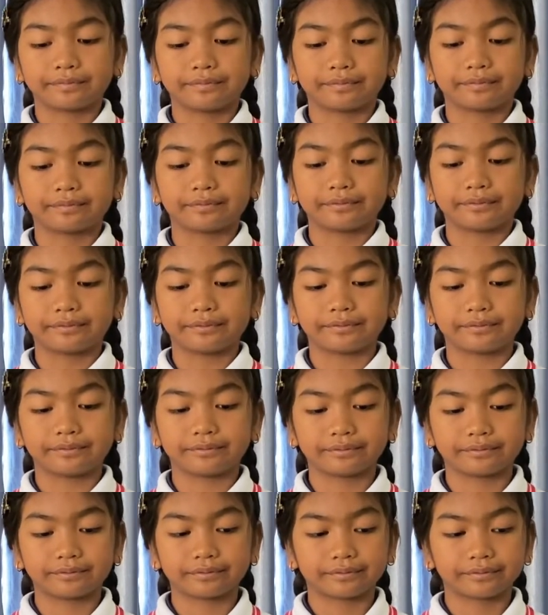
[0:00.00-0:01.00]

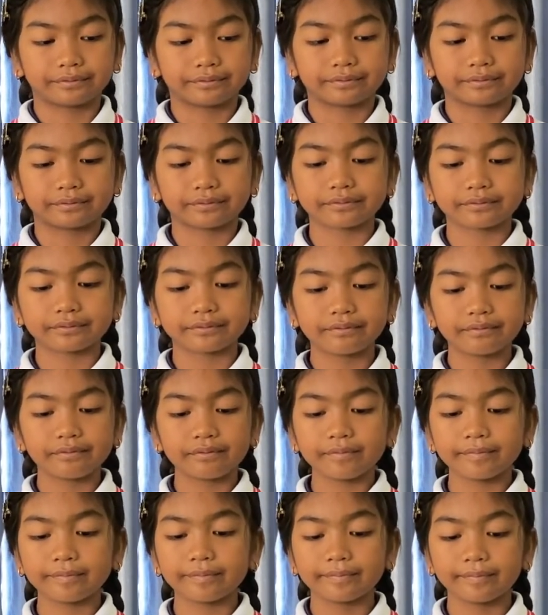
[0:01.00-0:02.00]

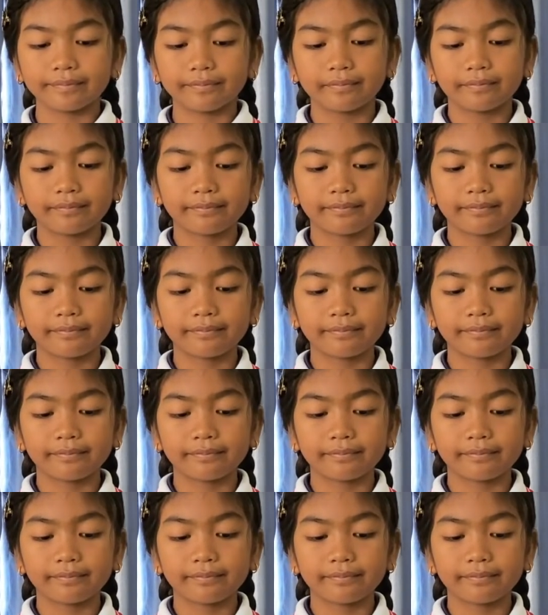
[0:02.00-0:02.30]
Nothing is said.